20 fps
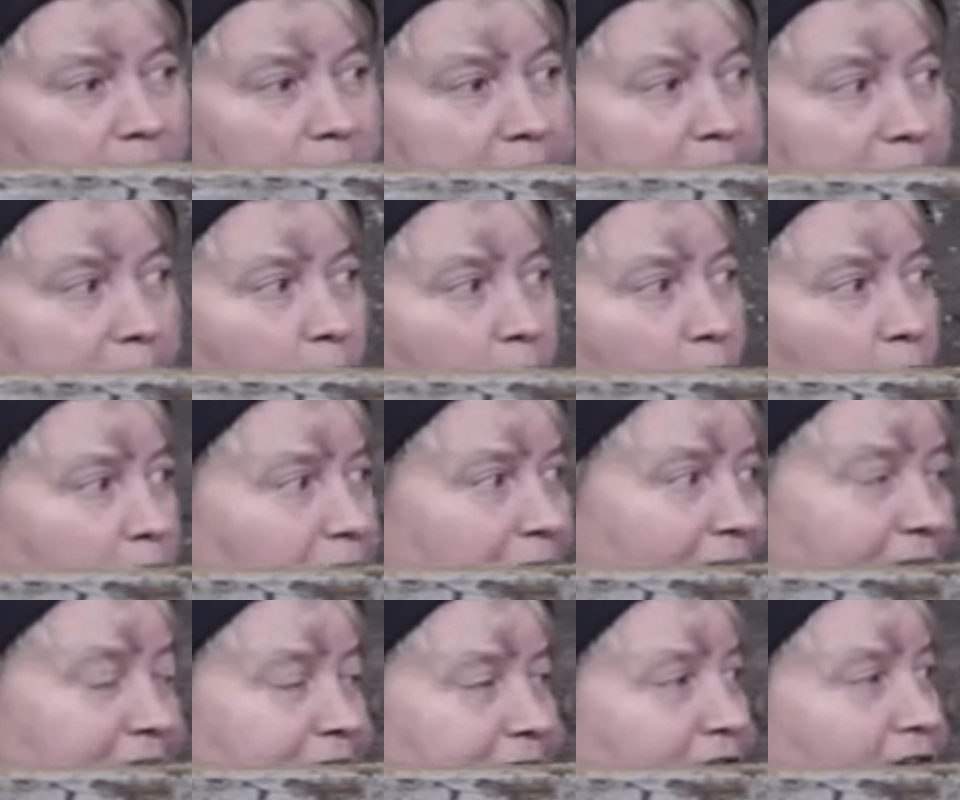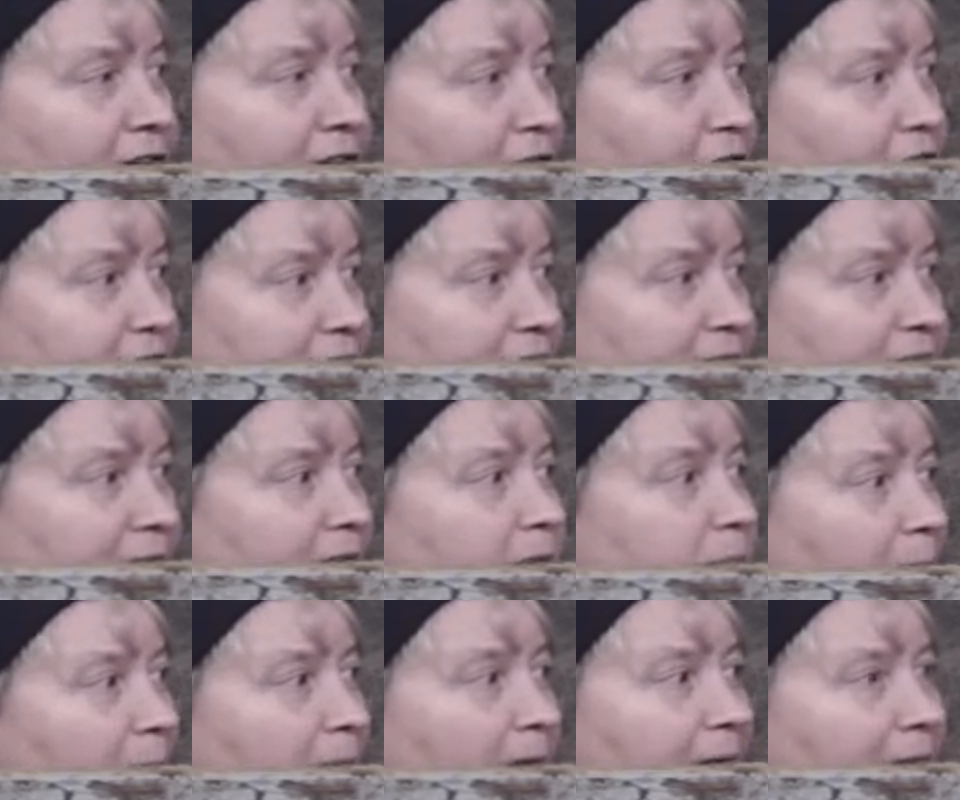you know all the heifer calves that
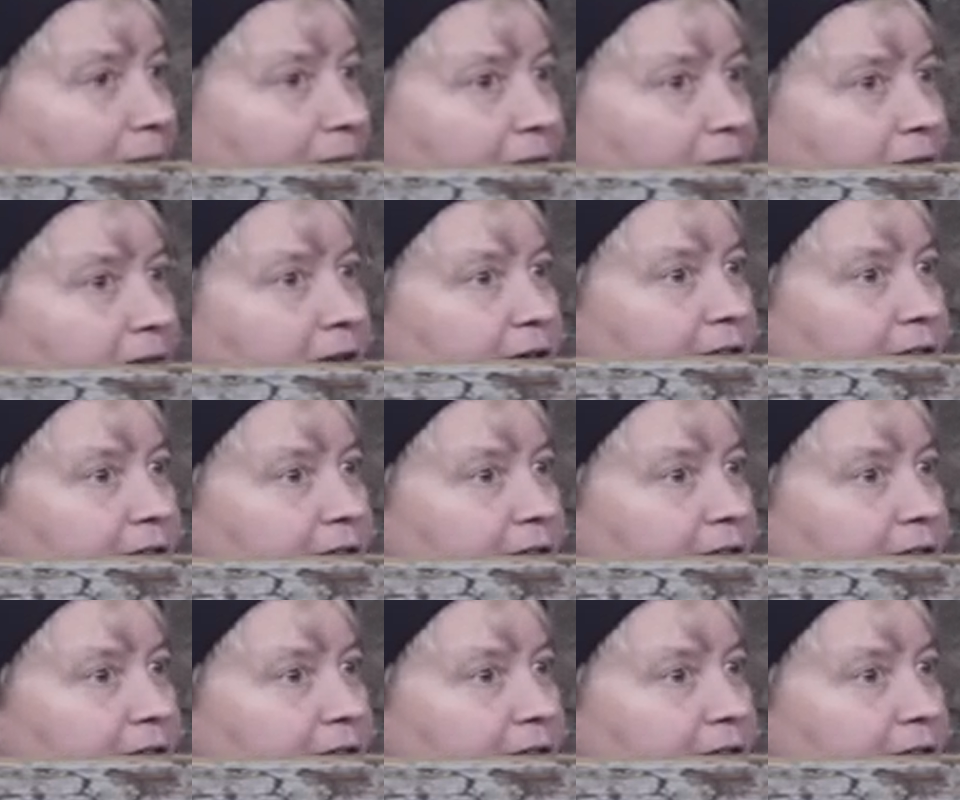came back